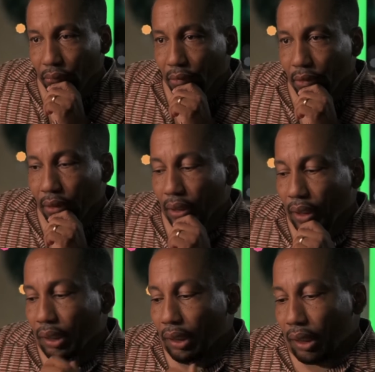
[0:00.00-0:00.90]
inner
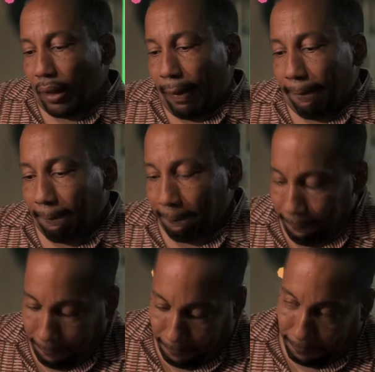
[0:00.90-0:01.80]
circles, and
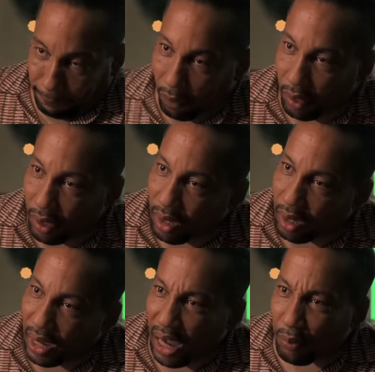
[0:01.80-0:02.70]
he wanted no part of
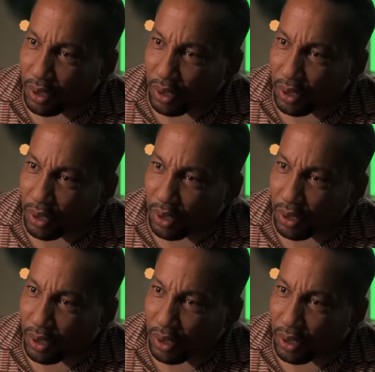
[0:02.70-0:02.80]
it.